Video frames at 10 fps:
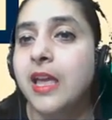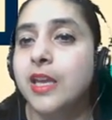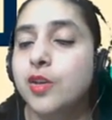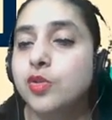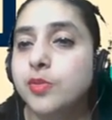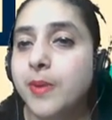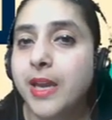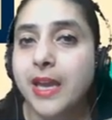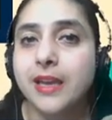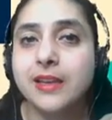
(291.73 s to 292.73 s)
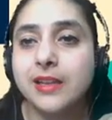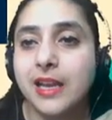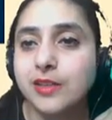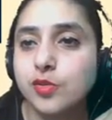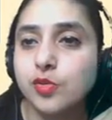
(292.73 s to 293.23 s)
Cutie pie angle, I
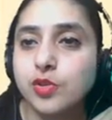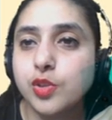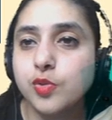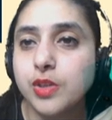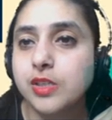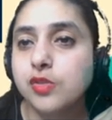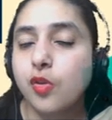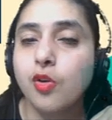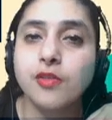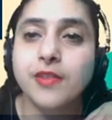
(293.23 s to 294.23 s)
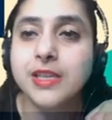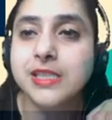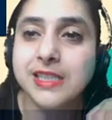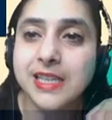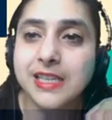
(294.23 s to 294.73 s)
told you, is always
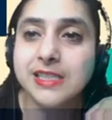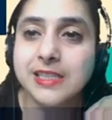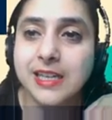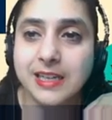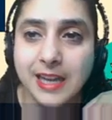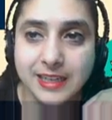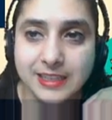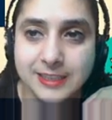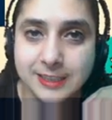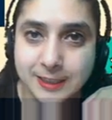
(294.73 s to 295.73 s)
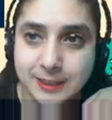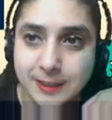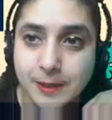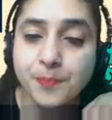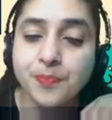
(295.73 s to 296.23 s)
less than 90 degree.